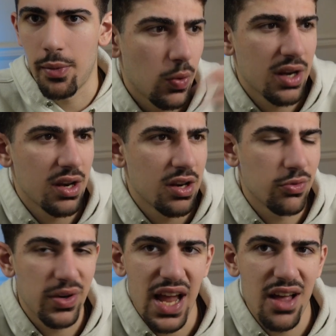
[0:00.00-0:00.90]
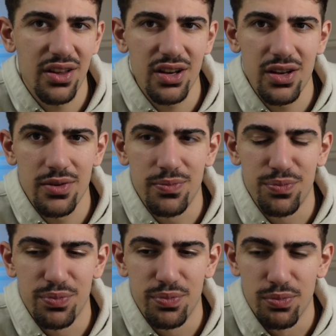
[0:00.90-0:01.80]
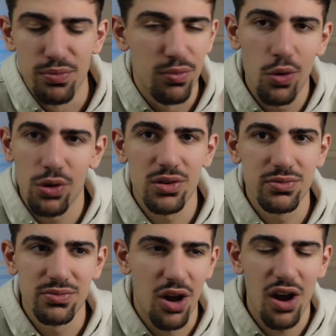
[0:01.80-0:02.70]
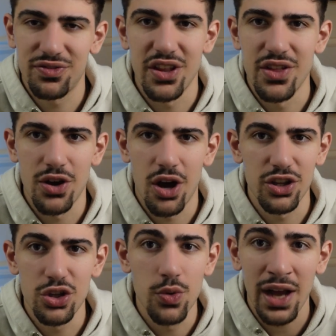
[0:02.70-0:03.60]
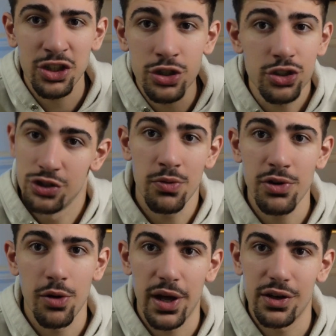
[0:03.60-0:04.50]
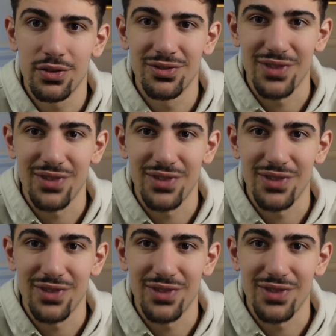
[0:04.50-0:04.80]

When in reality, more often than not, you actually don't know better.